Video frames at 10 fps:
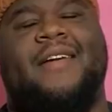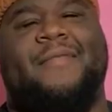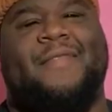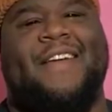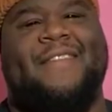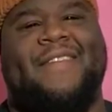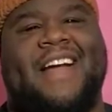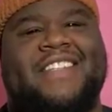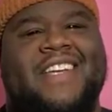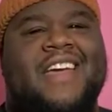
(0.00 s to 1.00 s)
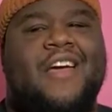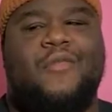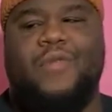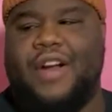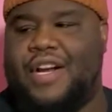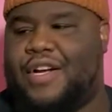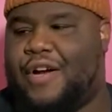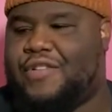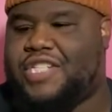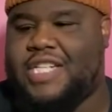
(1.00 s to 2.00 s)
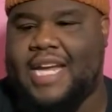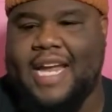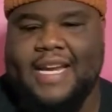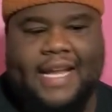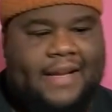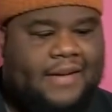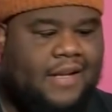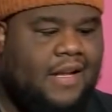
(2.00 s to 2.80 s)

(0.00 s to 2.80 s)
pretty much. We're negotiating